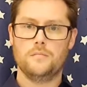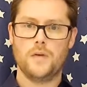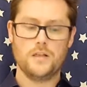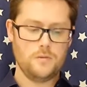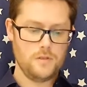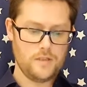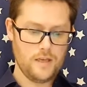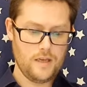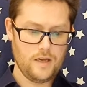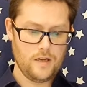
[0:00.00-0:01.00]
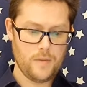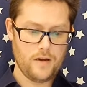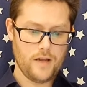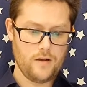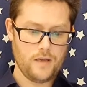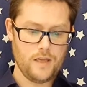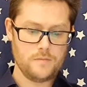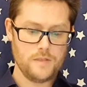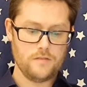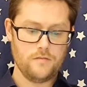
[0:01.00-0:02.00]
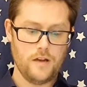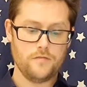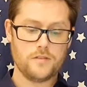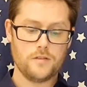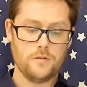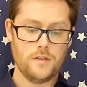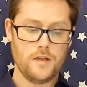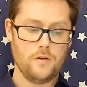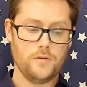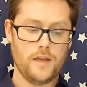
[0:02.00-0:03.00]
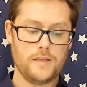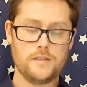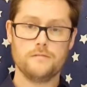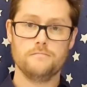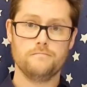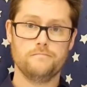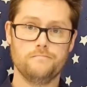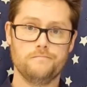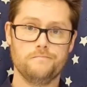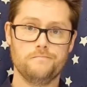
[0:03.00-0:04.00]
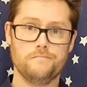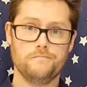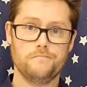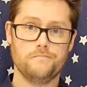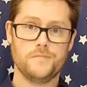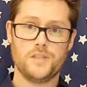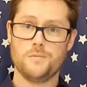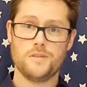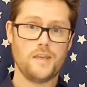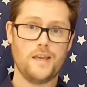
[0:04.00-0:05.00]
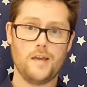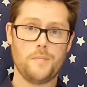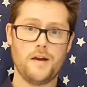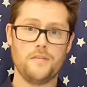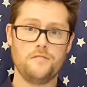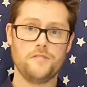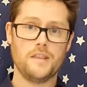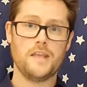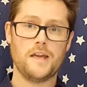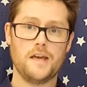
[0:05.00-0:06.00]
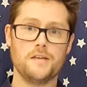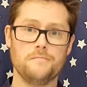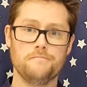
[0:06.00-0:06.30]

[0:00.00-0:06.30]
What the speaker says: Margie was thinking about how kids must have loved school in the old days. She was thinking about the fun they had.